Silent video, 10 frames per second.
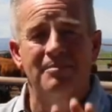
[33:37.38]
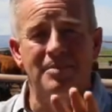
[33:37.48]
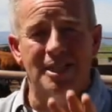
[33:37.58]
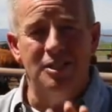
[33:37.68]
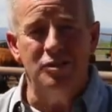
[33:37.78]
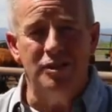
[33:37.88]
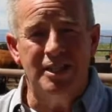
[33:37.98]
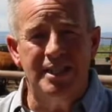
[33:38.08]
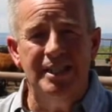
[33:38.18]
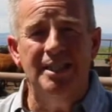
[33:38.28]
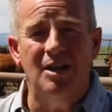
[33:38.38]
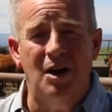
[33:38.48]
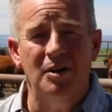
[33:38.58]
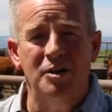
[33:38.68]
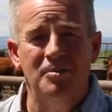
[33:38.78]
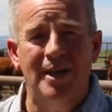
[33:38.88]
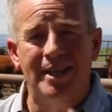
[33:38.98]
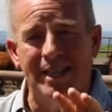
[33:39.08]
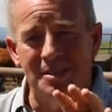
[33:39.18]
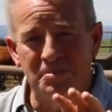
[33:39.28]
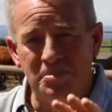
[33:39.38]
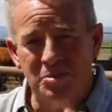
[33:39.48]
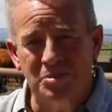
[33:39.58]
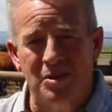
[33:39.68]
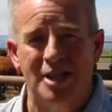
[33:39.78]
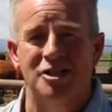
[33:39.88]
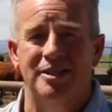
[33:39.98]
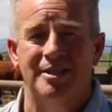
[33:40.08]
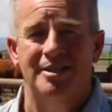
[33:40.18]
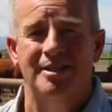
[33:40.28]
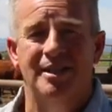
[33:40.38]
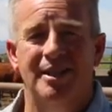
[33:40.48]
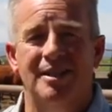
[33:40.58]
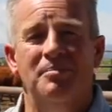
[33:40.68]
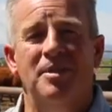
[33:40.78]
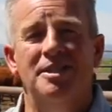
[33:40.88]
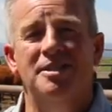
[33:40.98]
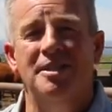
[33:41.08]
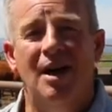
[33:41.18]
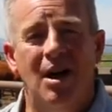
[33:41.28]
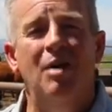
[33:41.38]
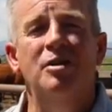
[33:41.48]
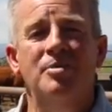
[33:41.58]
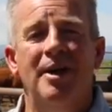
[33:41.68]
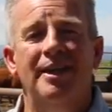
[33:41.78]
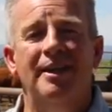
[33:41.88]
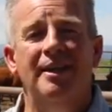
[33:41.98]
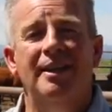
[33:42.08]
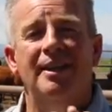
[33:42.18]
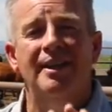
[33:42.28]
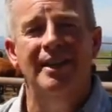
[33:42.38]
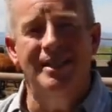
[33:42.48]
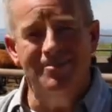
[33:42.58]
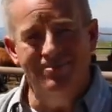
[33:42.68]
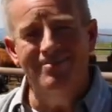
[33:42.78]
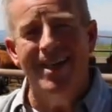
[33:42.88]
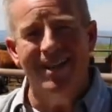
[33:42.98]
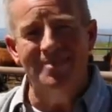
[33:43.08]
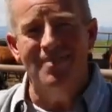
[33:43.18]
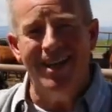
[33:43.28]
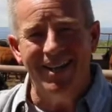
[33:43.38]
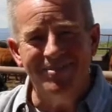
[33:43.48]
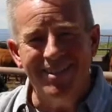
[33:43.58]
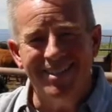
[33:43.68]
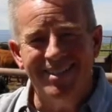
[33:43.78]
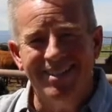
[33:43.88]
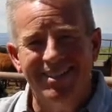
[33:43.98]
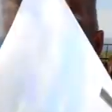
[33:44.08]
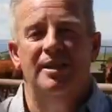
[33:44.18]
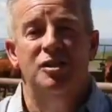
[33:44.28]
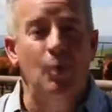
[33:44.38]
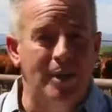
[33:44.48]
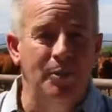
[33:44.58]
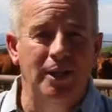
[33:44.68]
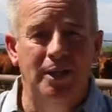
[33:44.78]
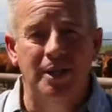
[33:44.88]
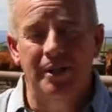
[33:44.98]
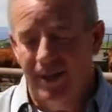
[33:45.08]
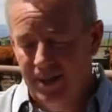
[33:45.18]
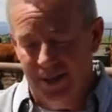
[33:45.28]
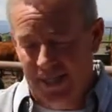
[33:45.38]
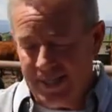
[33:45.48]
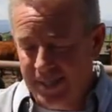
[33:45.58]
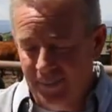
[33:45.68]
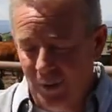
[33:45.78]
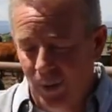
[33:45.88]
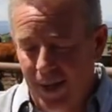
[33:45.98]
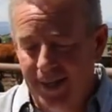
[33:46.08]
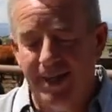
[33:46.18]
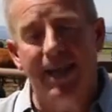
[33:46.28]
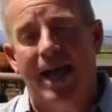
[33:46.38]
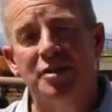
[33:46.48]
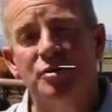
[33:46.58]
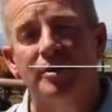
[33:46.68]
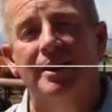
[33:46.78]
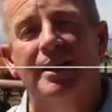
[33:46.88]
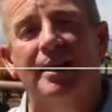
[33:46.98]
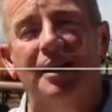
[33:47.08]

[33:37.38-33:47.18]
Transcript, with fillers: because you see all humanity as precious because all humanity is made in my image. So what can we learn? Lesson number one, actually